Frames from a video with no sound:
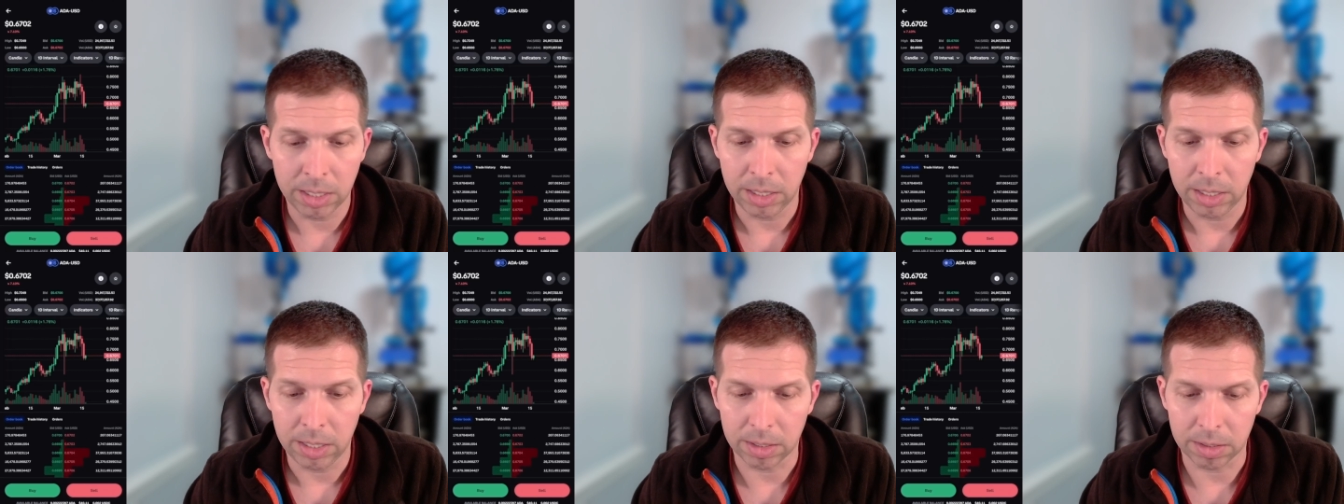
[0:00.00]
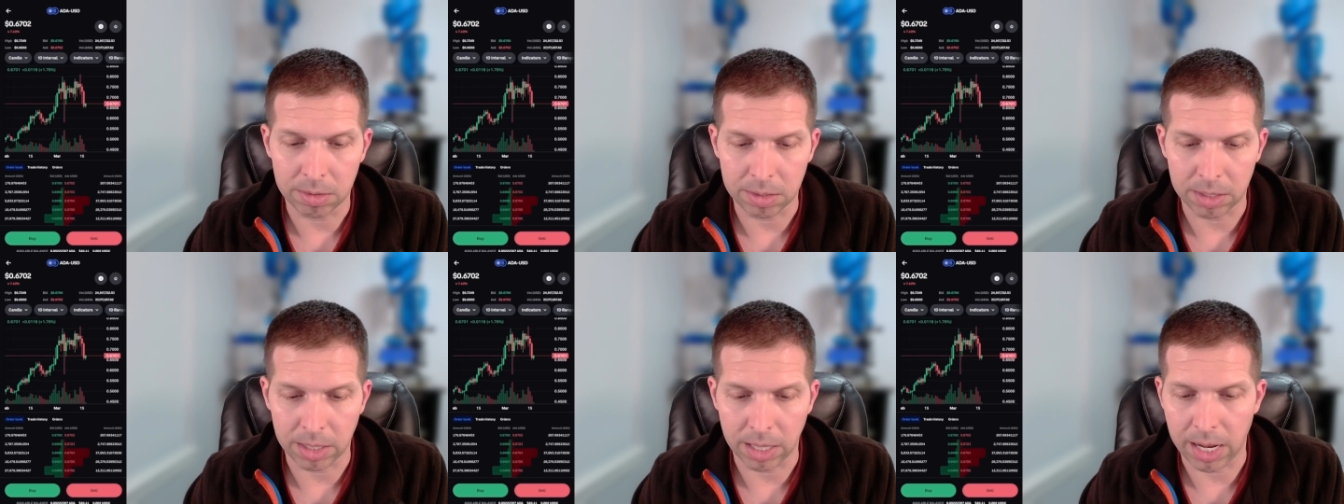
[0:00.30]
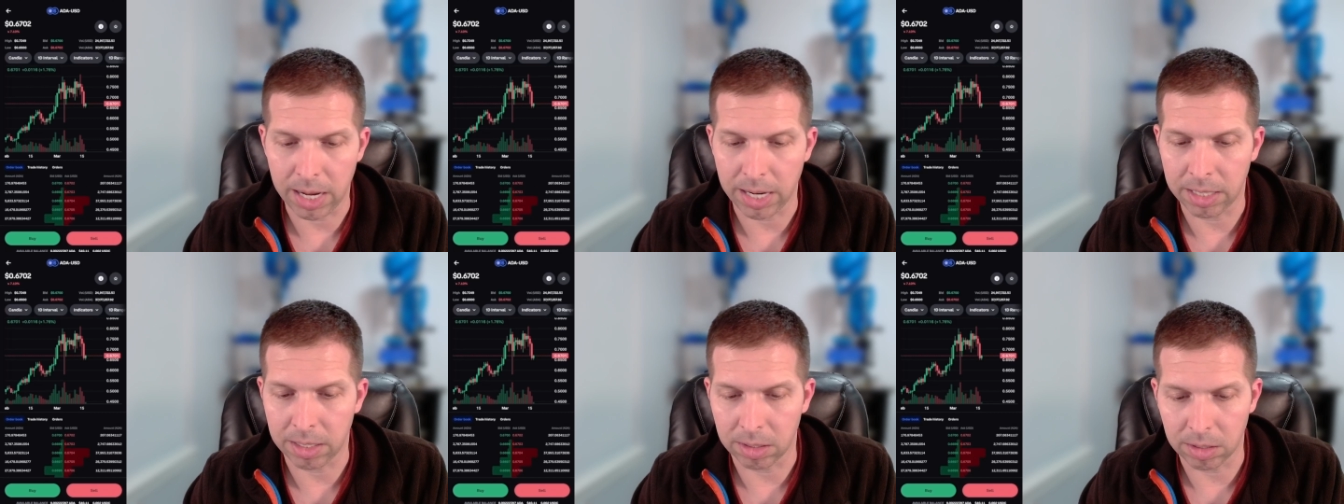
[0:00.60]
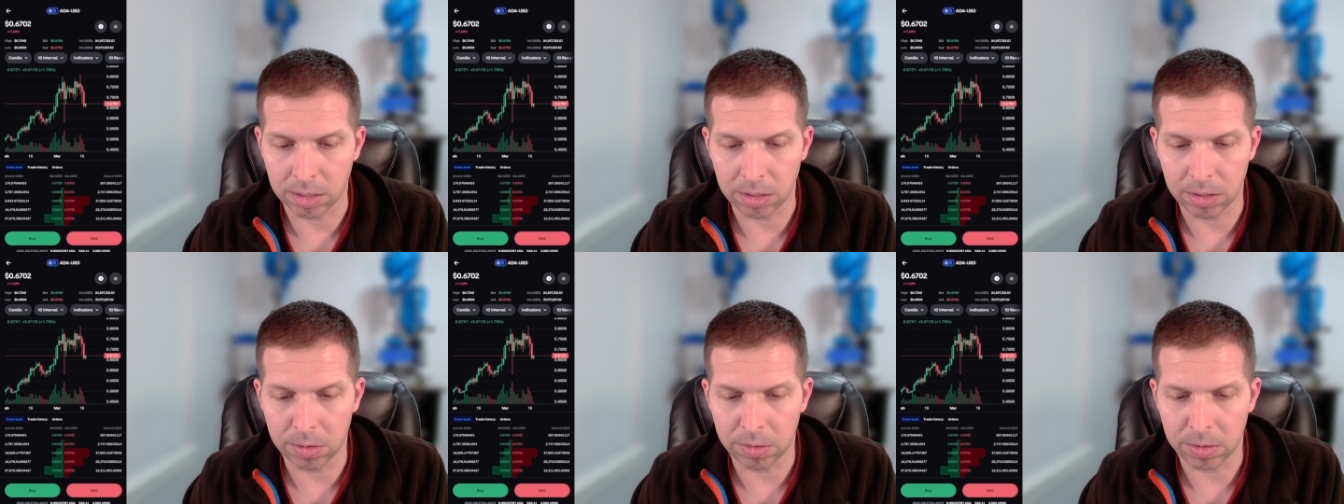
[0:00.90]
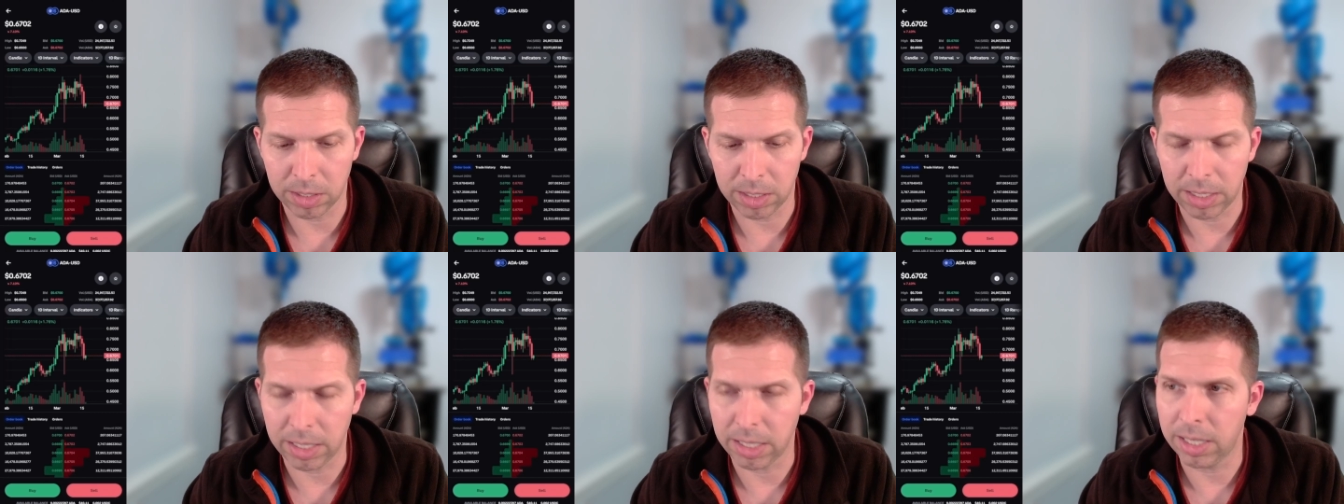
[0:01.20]
You can see the high and the low in
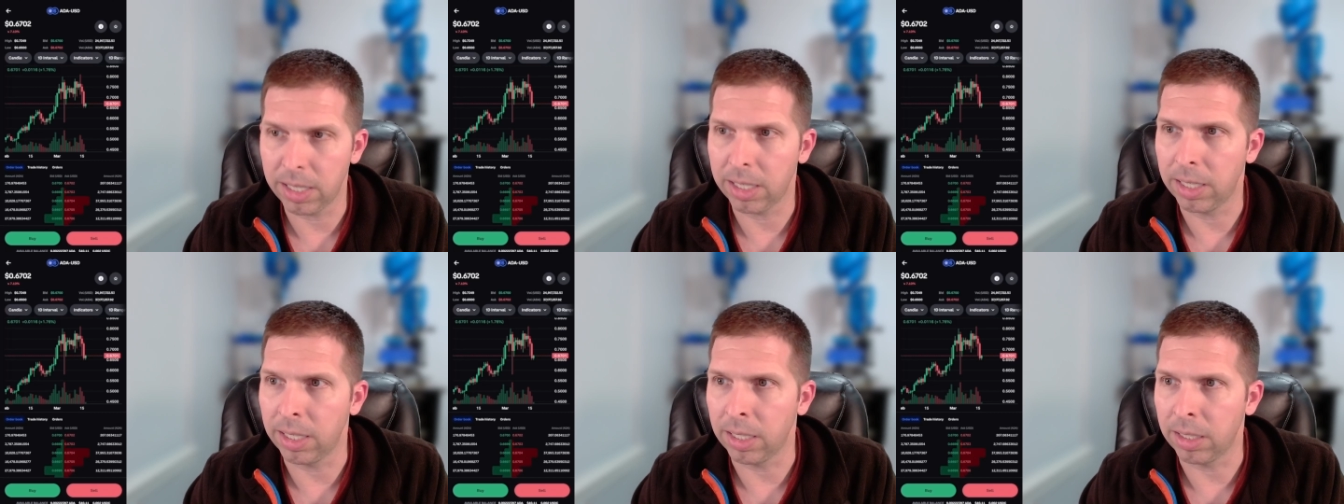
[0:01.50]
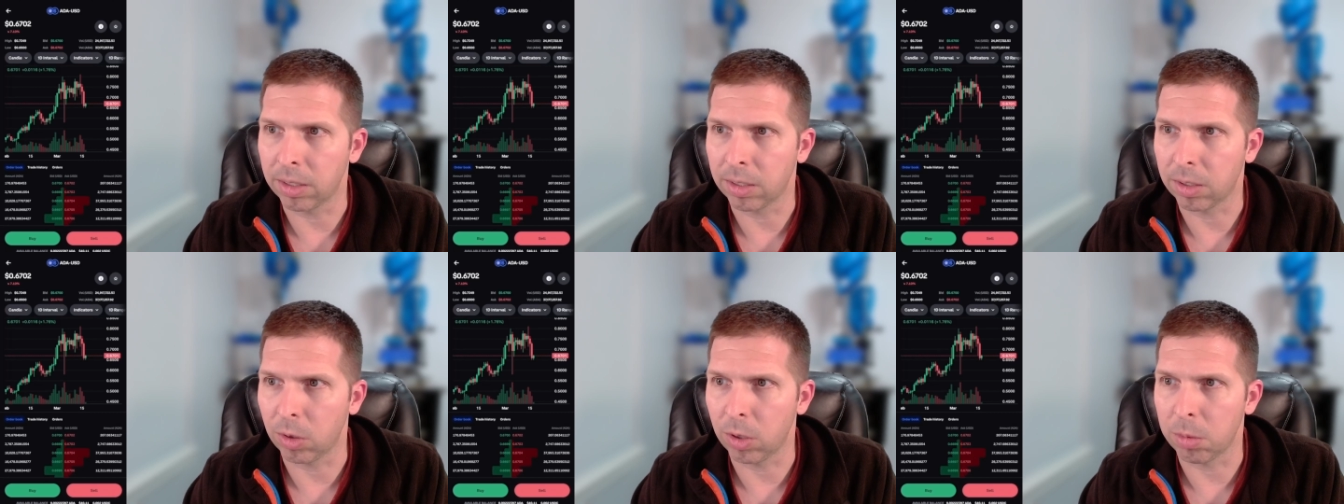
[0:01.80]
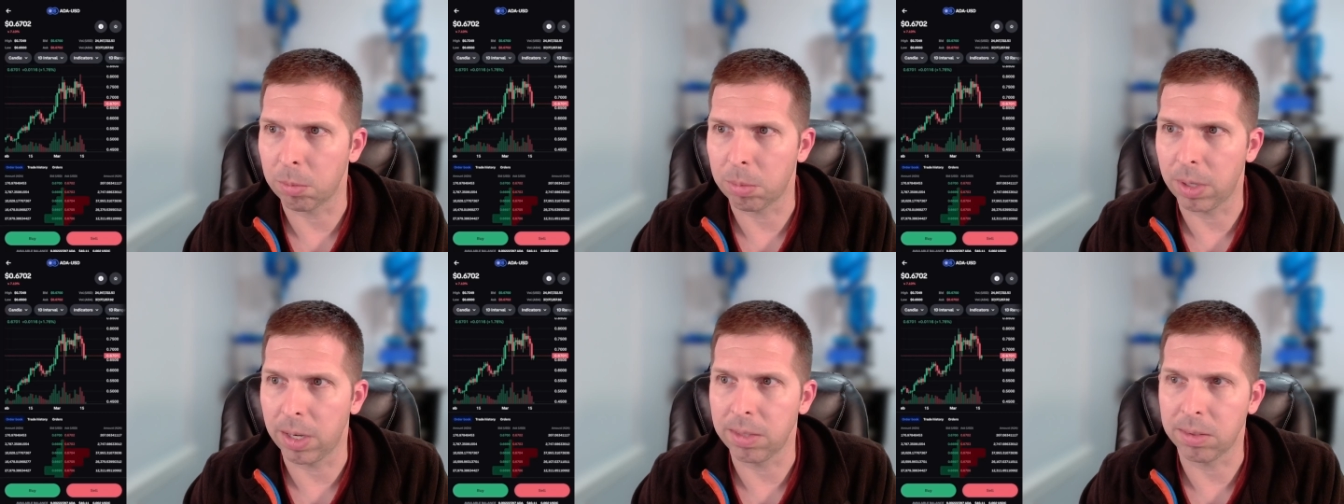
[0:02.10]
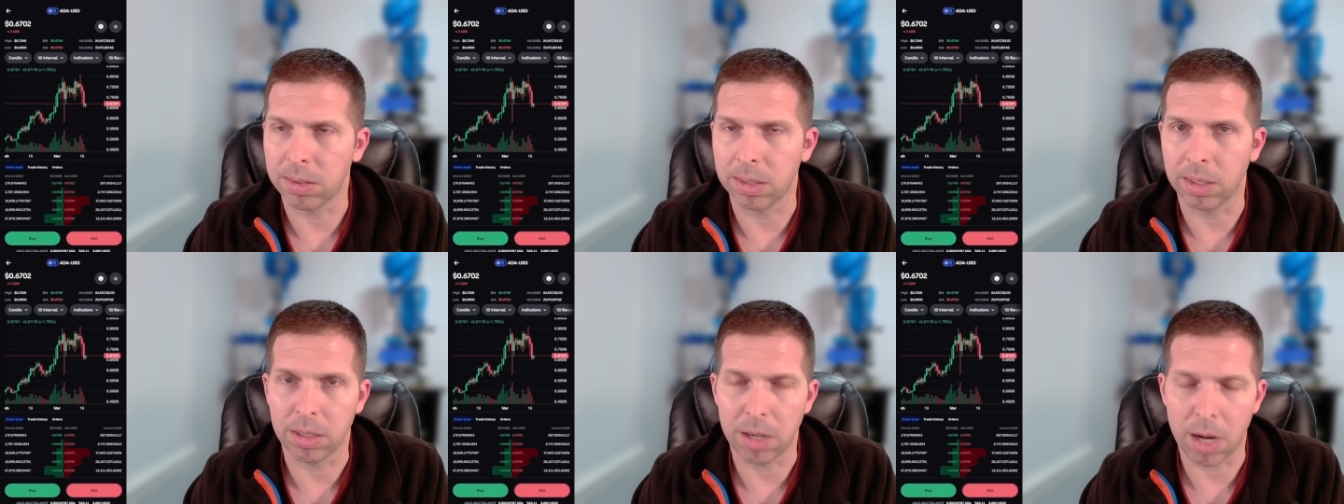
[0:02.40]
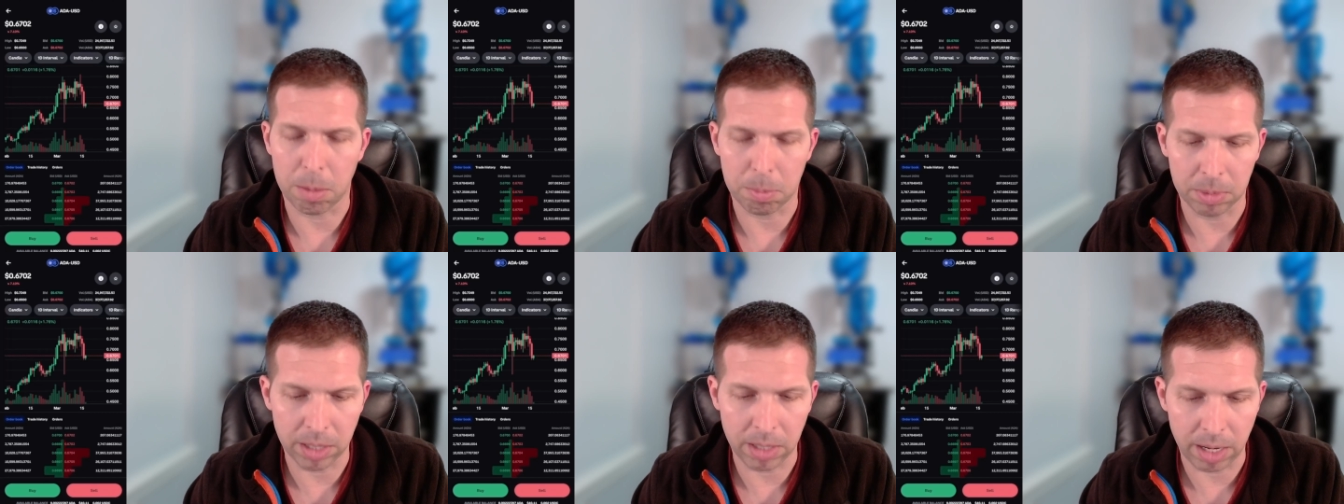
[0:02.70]
the day and the current price in the
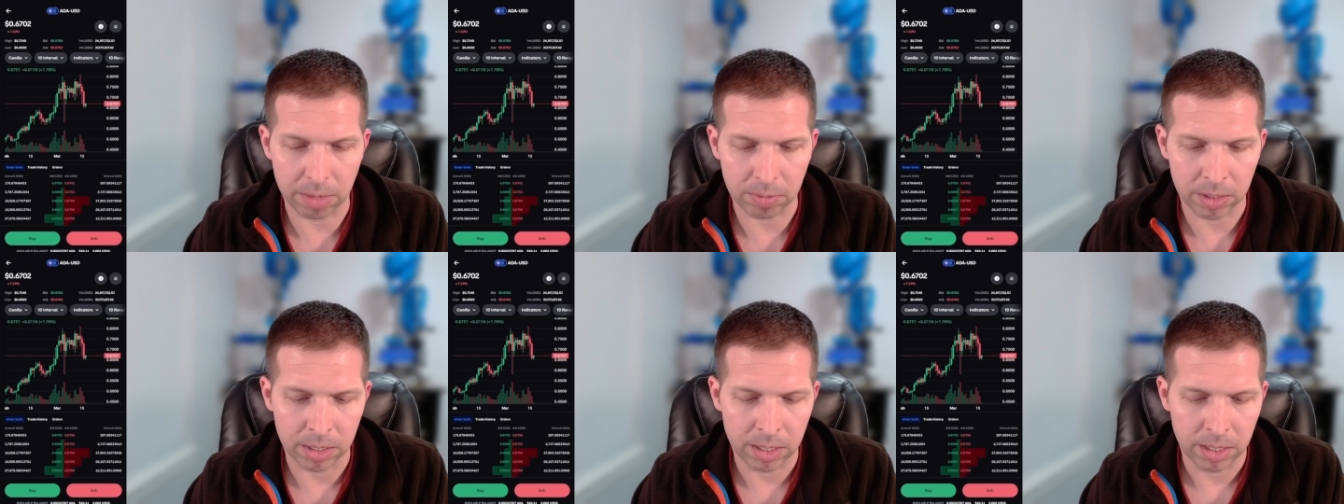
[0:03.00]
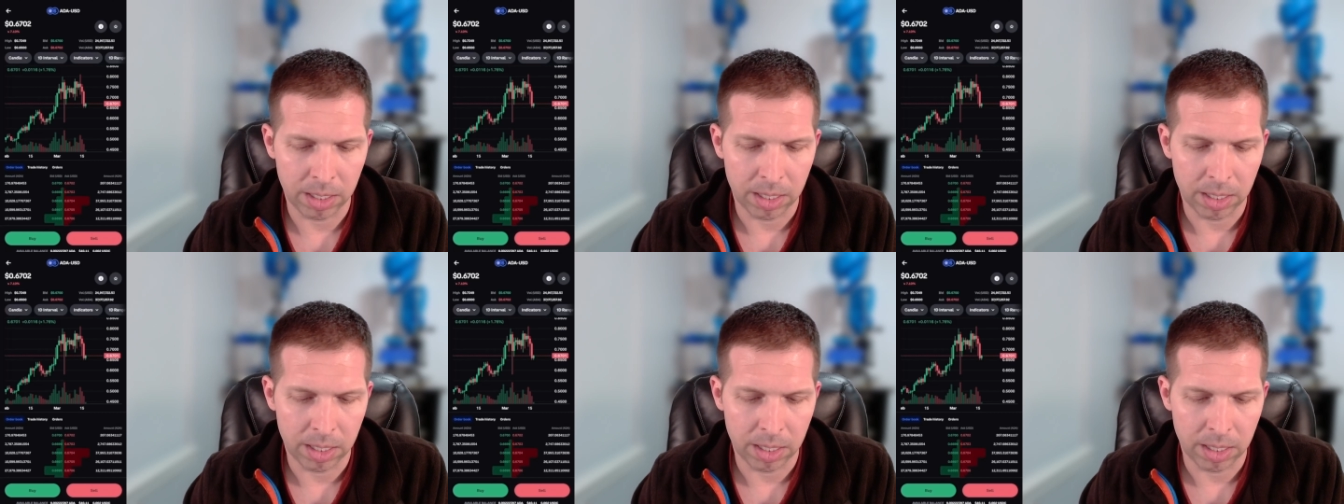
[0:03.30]
top left.